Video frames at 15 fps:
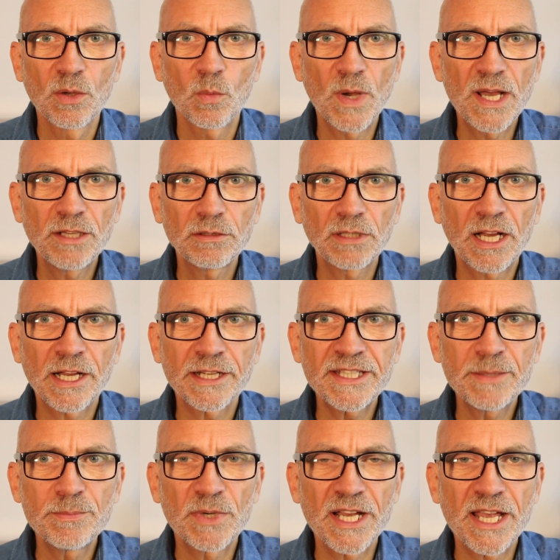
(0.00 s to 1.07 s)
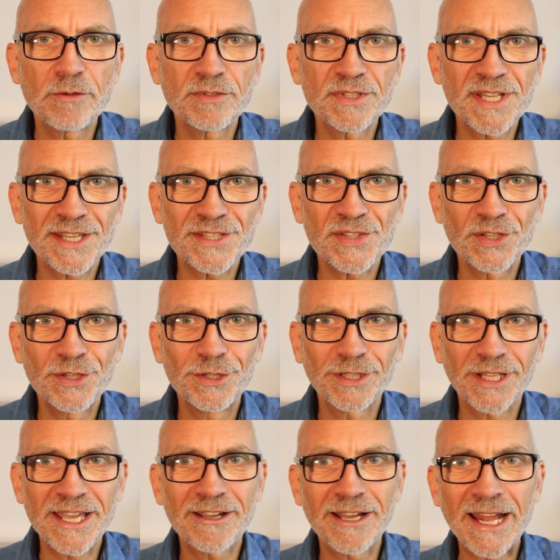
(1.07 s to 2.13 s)
Well, I did my own test
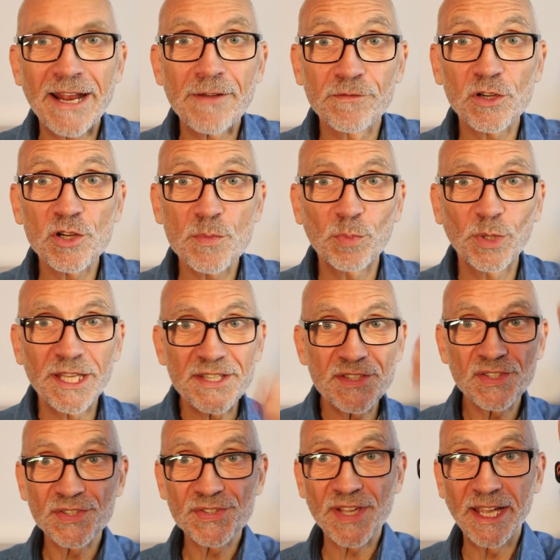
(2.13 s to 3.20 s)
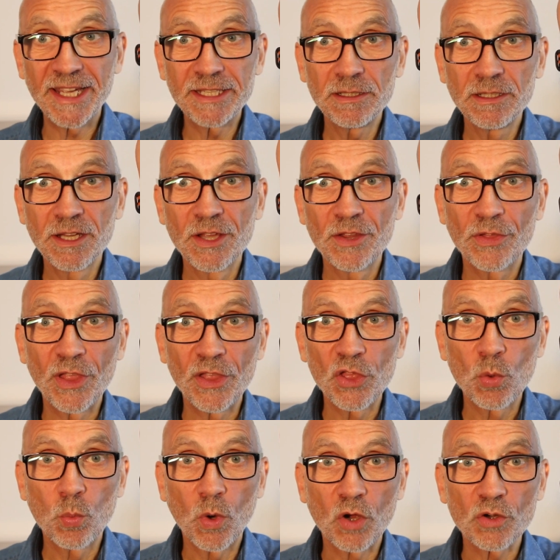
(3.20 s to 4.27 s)
earlier, and I'm very pleased to say that
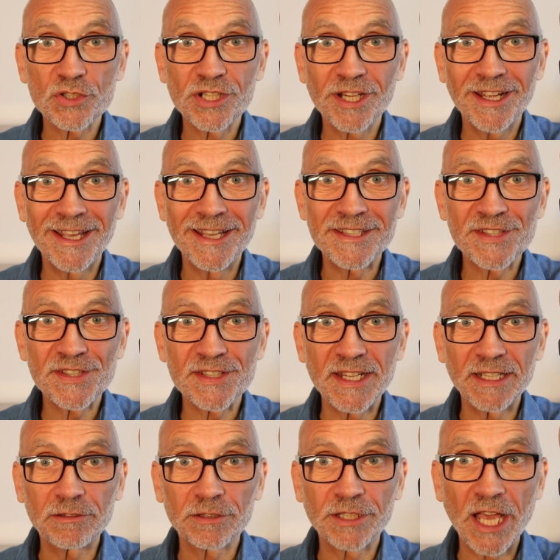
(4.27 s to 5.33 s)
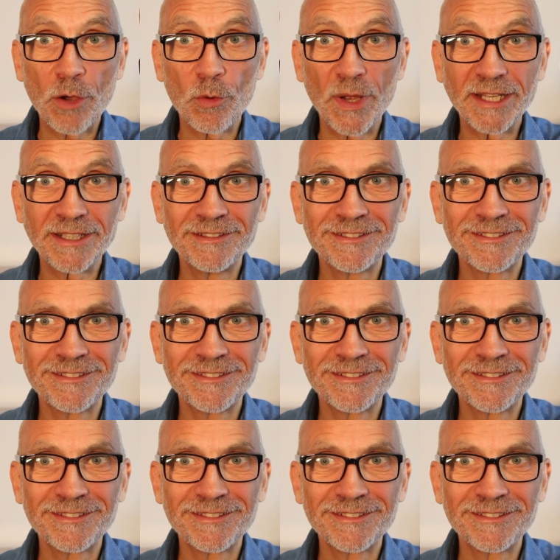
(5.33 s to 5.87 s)
the watch is still going.